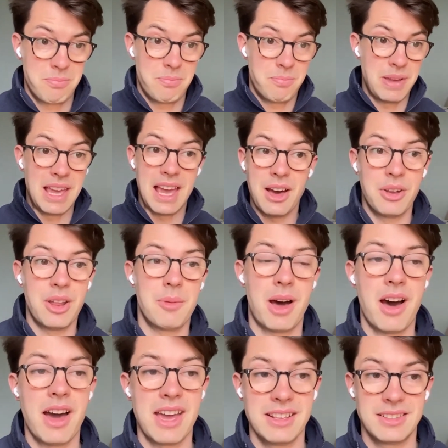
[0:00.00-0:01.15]
be held up
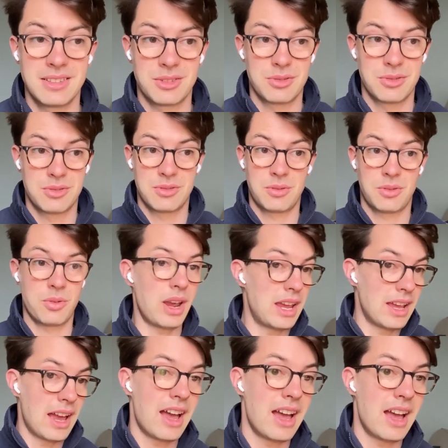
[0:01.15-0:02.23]
high as great